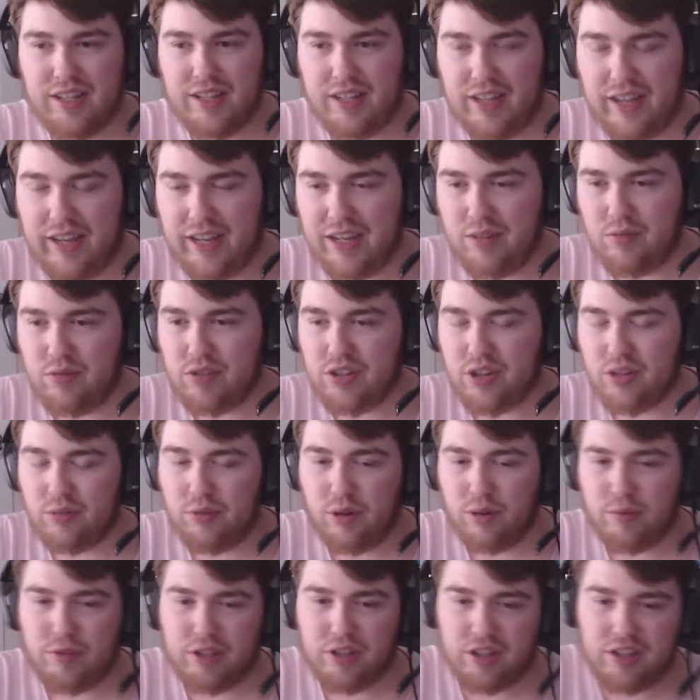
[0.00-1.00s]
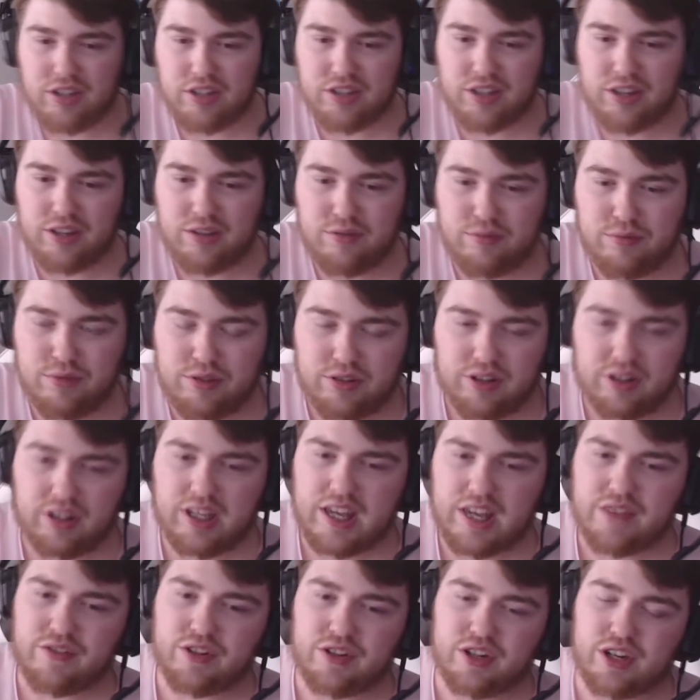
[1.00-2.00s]
anyways, what we're going to do,
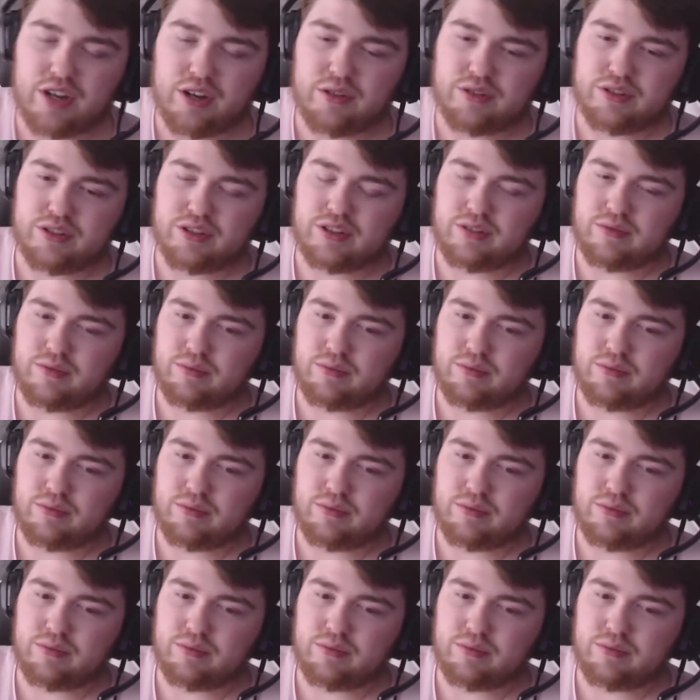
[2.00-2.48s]
even though